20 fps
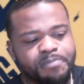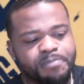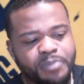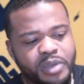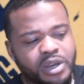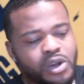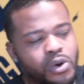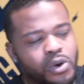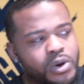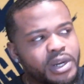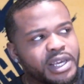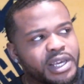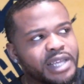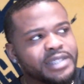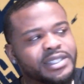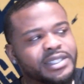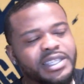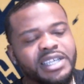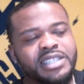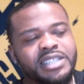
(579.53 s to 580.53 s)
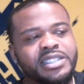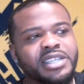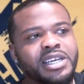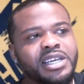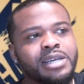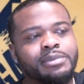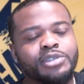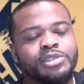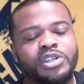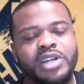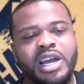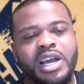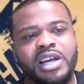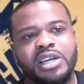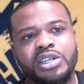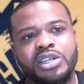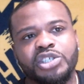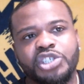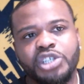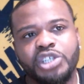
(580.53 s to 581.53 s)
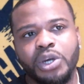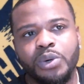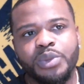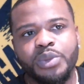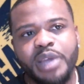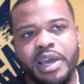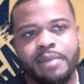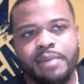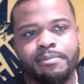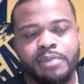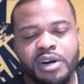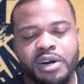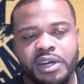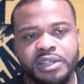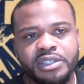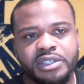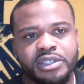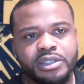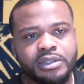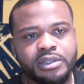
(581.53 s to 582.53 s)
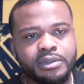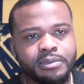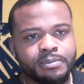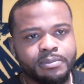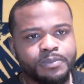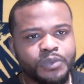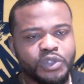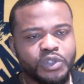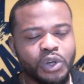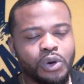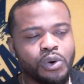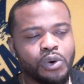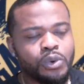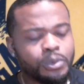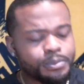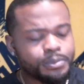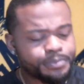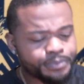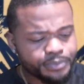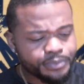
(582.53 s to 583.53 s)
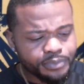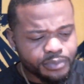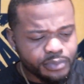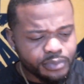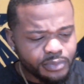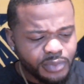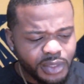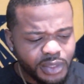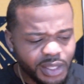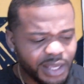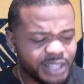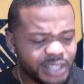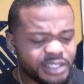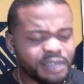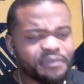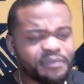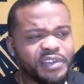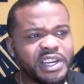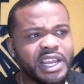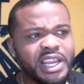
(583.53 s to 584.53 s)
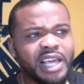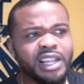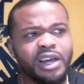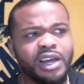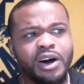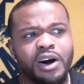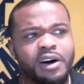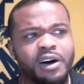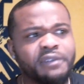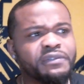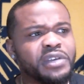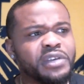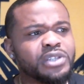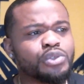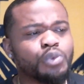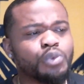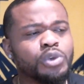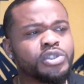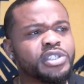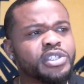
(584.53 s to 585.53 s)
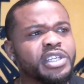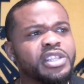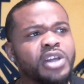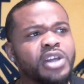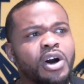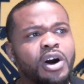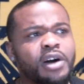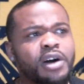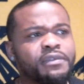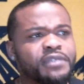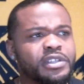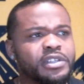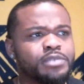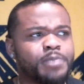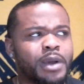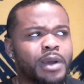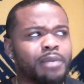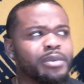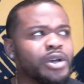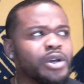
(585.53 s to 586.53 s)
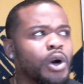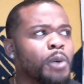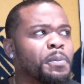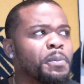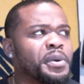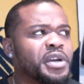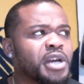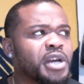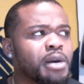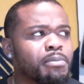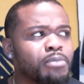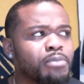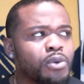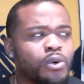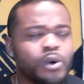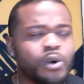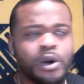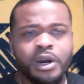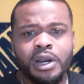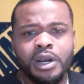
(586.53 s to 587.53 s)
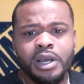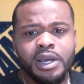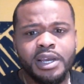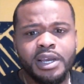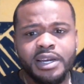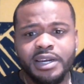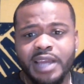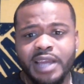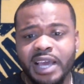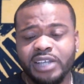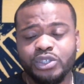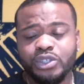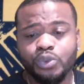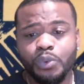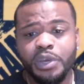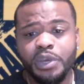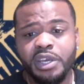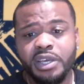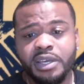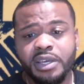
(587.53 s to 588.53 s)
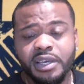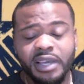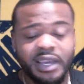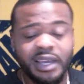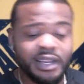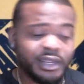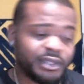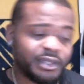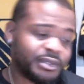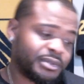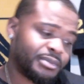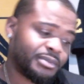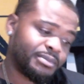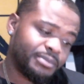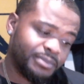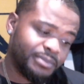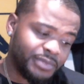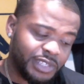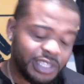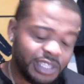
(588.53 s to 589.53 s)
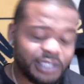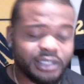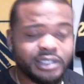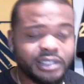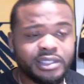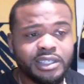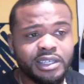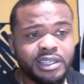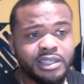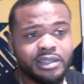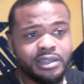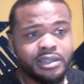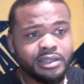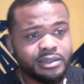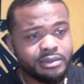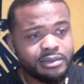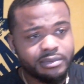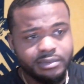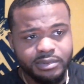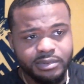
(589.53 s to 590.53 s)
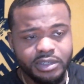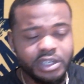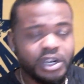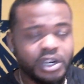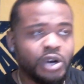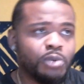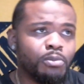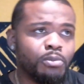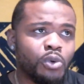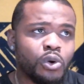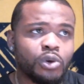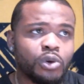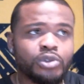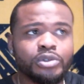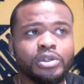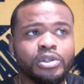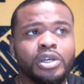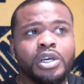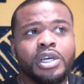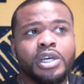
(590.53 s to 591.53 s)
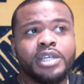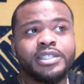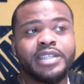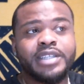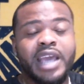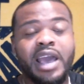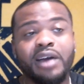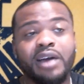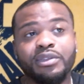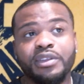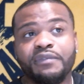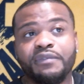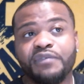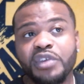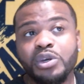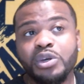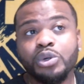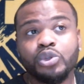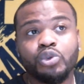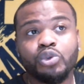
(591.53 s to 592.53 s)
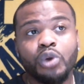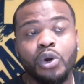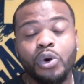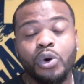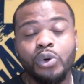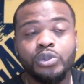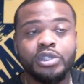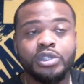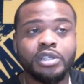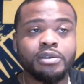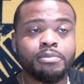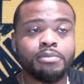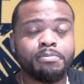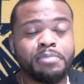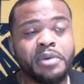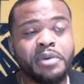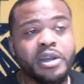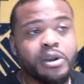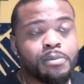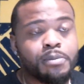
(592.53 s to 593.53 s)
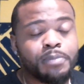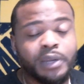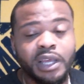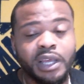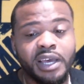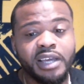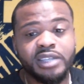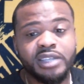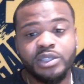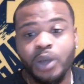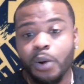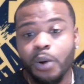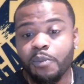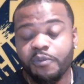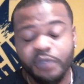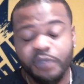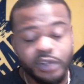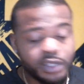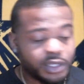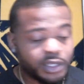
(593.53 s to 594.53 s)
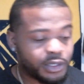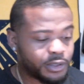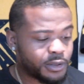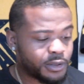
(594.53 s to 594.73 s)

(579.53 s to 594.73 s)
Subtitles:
going against these teams, you're not going to show that much. So it's a vanilla offense. We'll see the offense probably opened up more next week and get to see, you know, more down the field throws and bigger plays, hopefully.